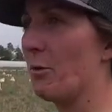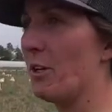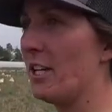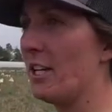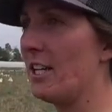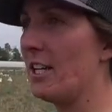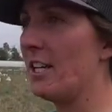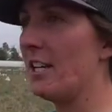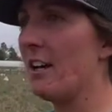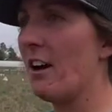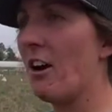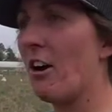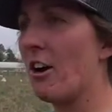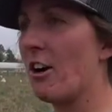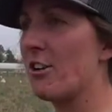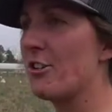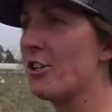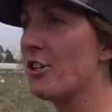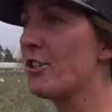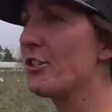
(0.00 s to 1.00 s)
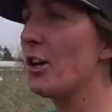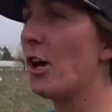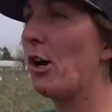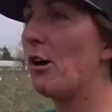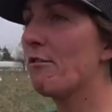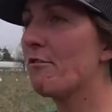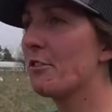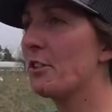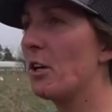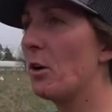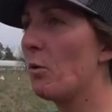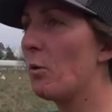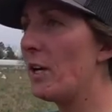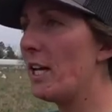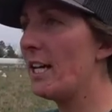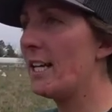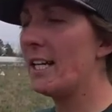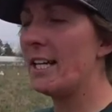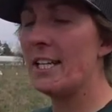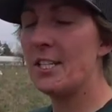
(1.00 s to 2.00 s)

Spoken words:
we are just over a week